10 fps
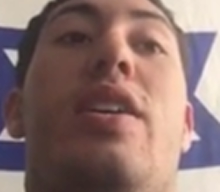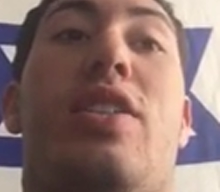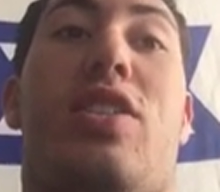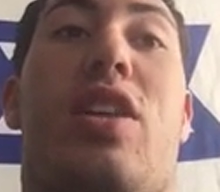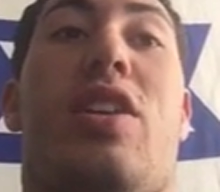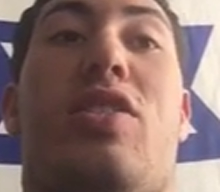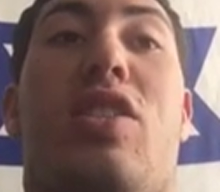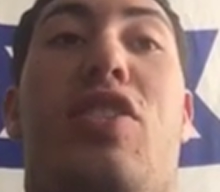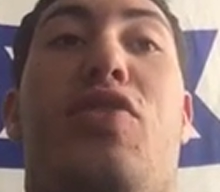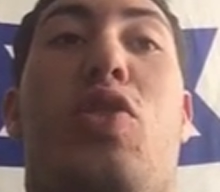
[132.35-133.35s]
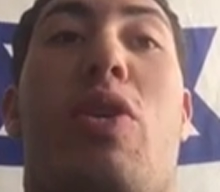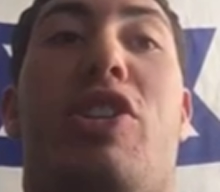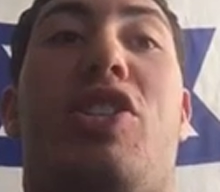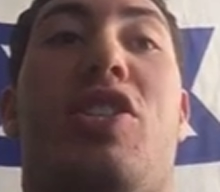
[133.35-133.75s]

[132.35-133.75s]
insulating sleeve US